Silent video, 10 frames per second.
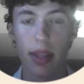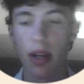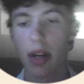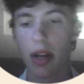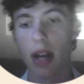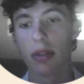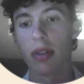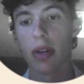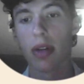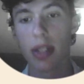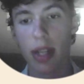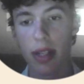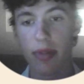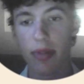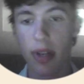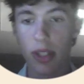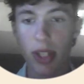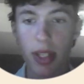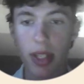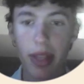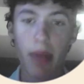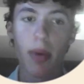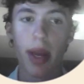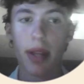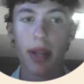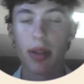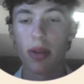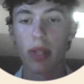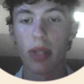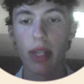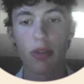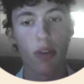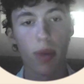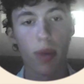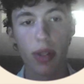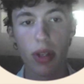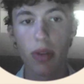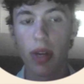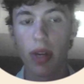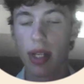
their characteristics and functions, and then we'll head into leaves 12.2,